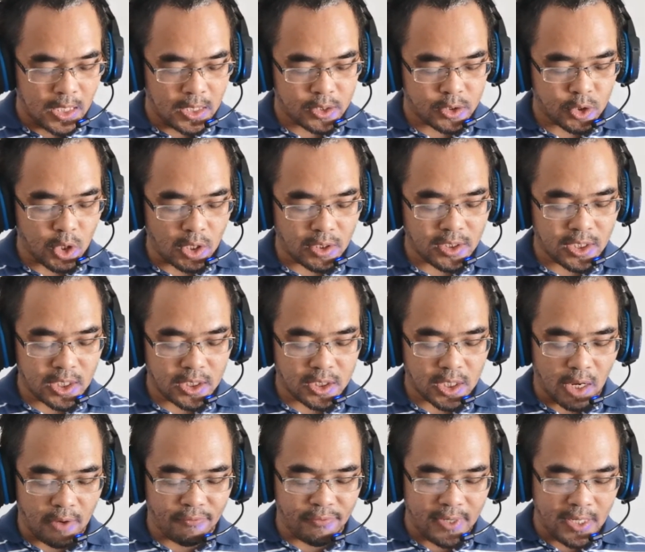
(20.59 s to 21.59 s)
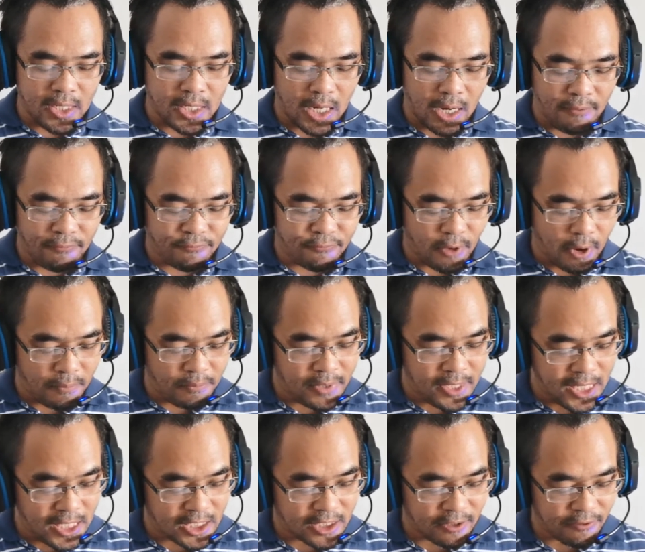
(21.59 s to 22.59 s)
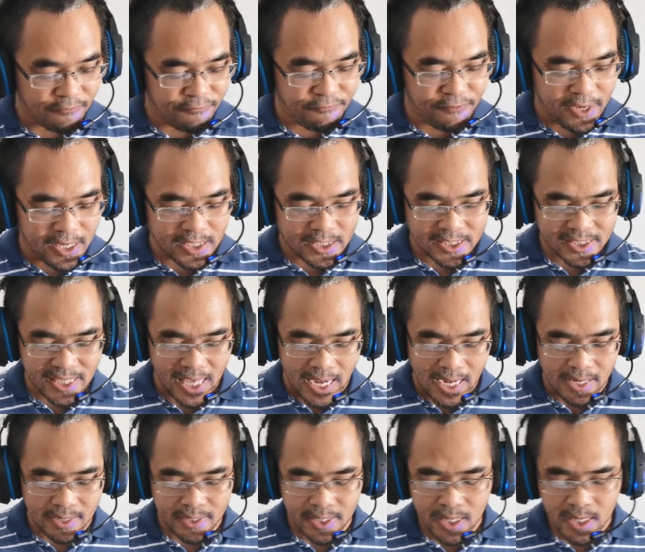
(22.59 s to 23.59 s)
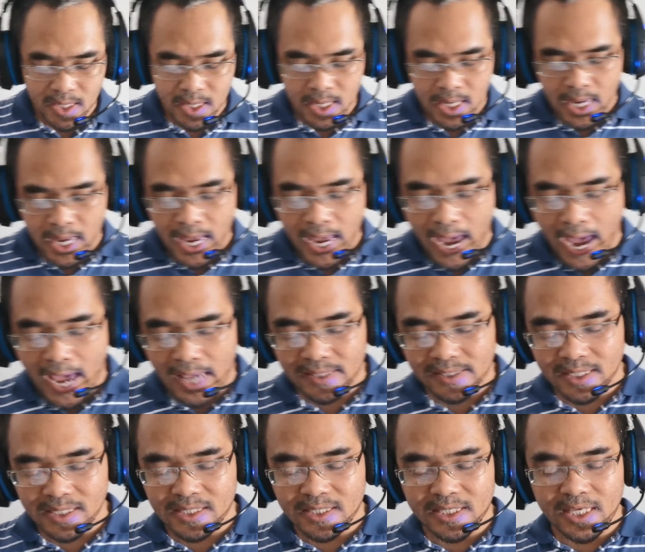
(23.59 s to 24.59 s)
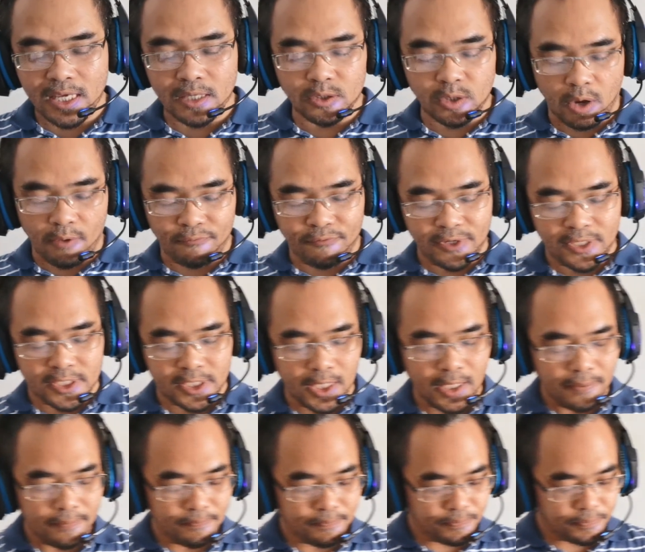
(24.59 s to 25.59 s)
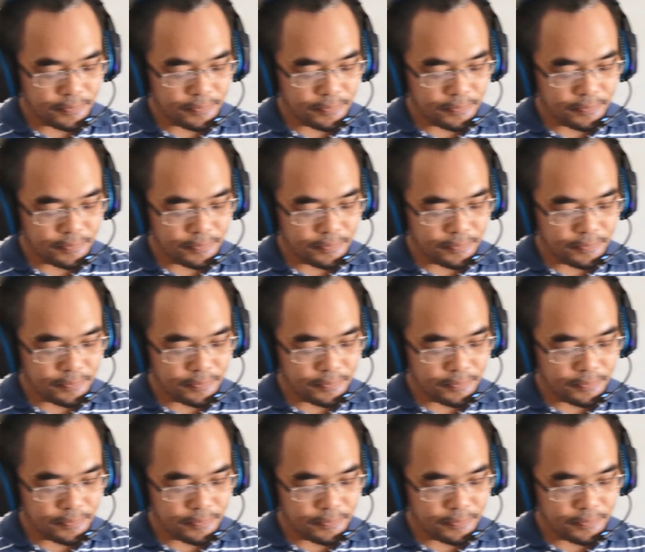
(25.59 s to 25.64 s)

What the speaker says: sources of income from his fixed salary as a sales officer,